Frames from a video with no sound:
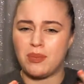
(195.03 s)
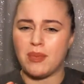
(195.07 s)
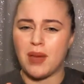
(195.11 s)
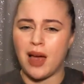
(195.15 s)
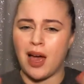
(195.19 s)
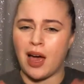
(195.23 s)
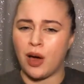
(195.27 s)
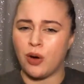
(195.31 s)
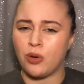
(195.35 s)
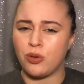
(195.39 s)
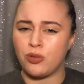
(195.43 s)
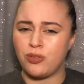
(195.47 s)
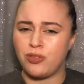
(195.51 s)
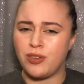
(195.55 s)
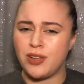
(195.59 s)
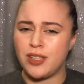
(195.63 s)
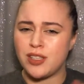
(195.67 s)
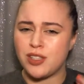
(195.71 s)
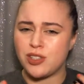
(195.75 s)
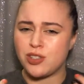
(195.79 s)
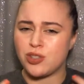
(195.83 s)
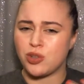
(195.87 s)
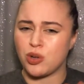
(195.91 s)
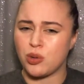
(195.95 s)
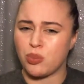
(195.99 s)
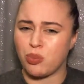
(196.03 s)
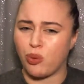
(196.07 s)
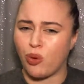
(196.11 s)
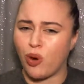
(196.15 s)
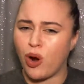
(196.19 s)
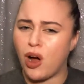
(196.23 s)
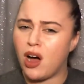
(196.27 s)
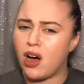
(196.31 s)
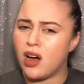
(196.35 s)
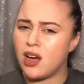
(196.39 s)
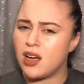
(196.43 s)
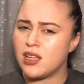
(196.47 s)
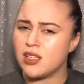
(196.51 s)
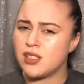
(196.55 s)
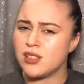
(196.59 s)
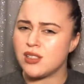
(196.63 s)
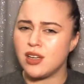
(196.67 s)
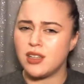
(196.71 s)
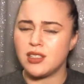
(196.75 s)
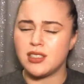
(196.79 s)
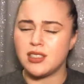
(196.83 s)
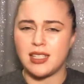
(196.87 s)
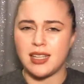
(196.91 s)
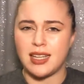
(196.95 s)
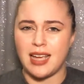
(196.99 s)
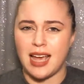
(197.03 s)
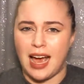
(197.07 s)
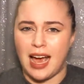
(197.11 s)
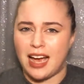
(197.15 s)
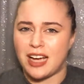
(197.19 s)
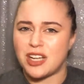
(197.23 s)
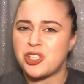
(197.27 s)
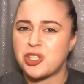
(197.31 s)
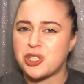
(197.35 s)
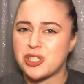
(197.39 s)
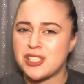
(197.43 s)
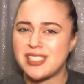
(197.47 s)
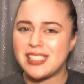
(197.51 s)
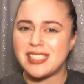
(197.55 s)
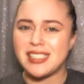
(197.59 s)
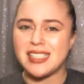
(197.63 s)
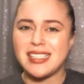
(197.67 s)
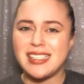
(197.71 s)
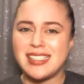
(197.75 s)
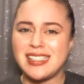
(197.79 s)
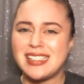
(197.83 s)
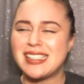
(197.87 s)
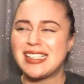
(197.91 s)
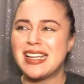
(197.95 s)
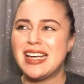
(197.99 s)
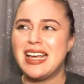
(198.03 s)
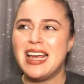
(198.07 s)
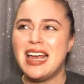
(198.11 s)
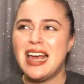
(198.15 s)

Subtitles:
outfits or bras onto the actresses,